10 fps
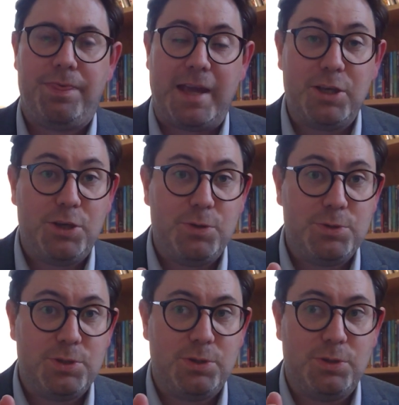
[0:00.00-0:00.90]
Thank you
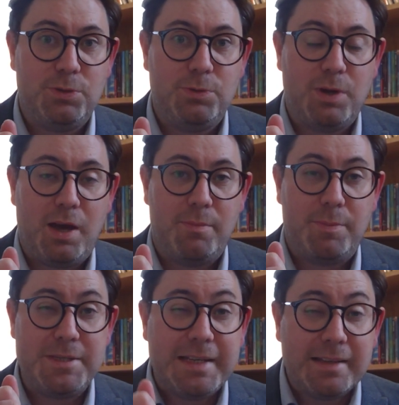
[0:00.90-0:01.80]
to,
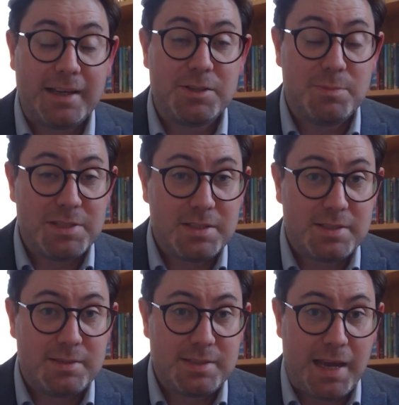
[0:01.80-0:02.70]
particularly thank you to Mr.
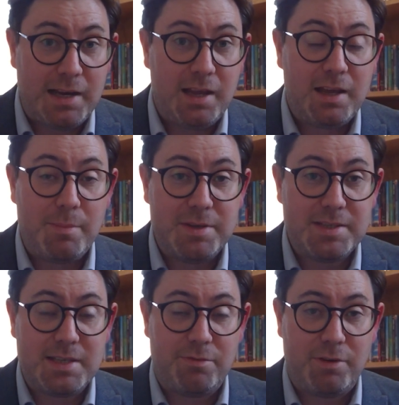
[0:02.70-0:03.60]
Taylor and
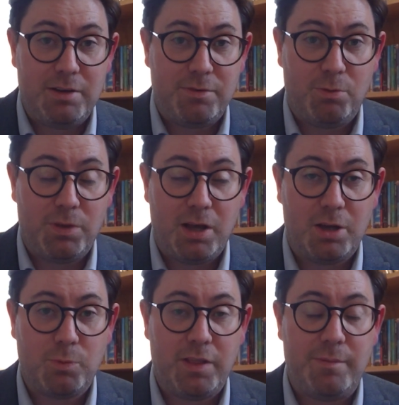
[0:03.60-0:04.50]
Mr. Severy for all the
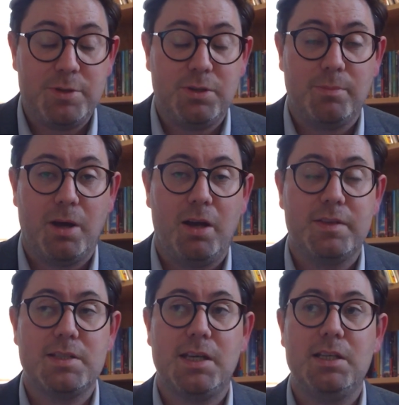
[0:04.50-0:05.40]
hard work they've been doing
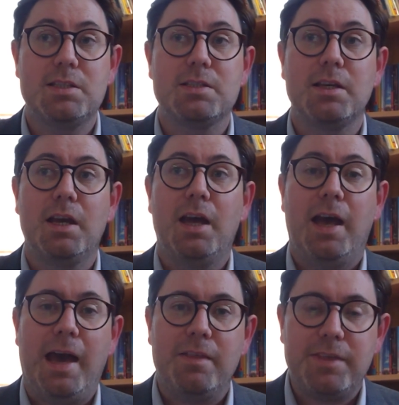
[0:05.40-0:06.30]
behind the scenes.
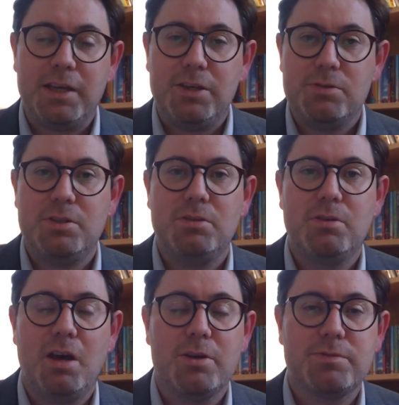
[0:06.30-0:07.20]
And thank you to you
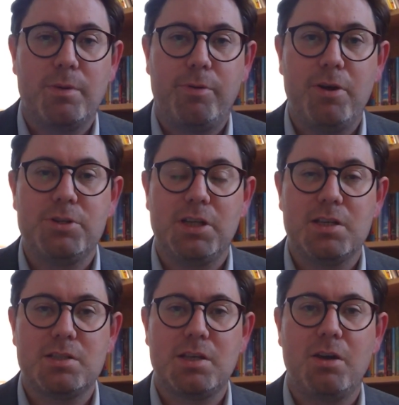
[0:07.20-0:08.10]
girls for approaching
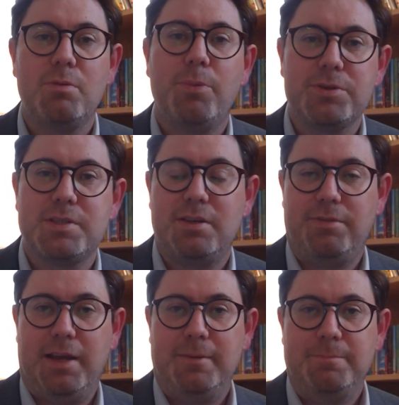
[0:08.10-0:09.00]
it so
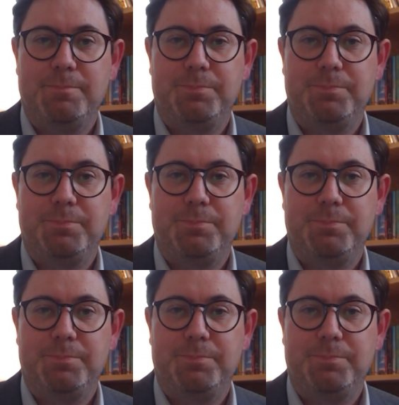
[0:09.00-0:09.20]
positively